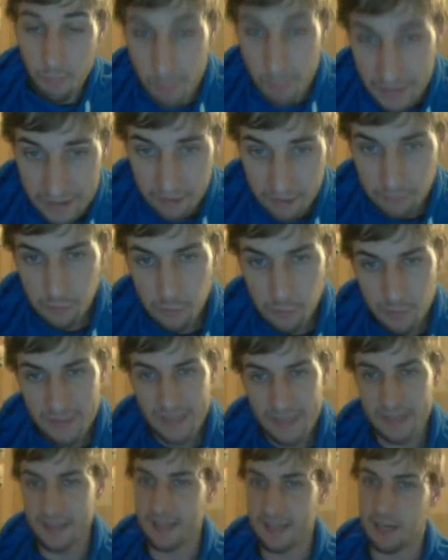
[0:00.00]
Omega
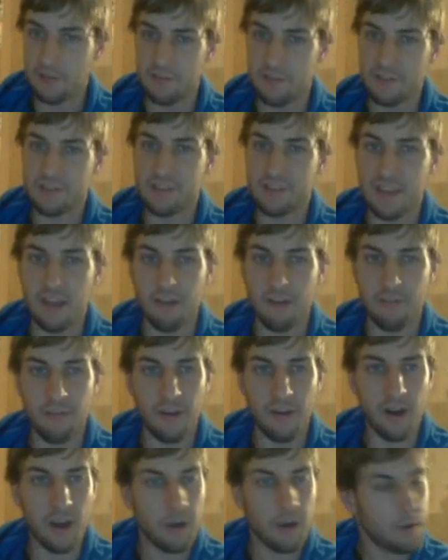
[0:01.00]
Ruby and Alpha
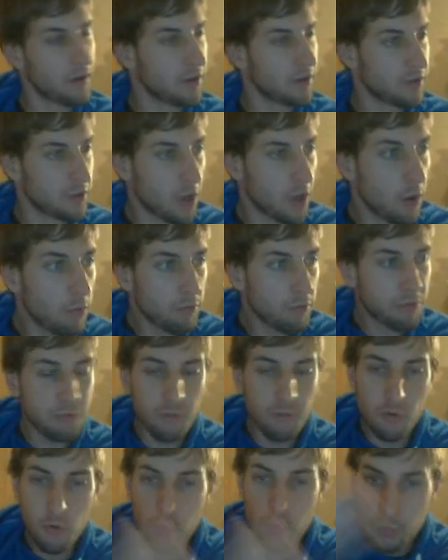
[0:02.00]
Sapphire. I'm going to go
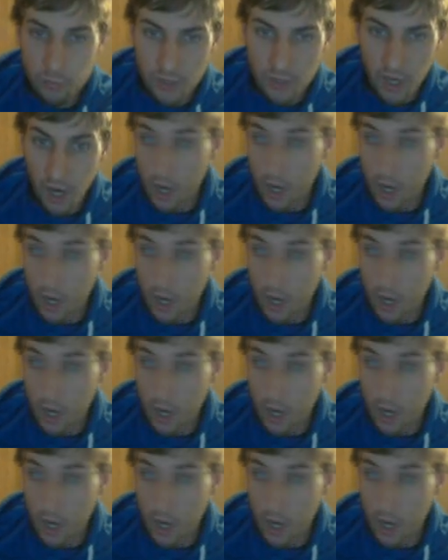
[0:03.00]
through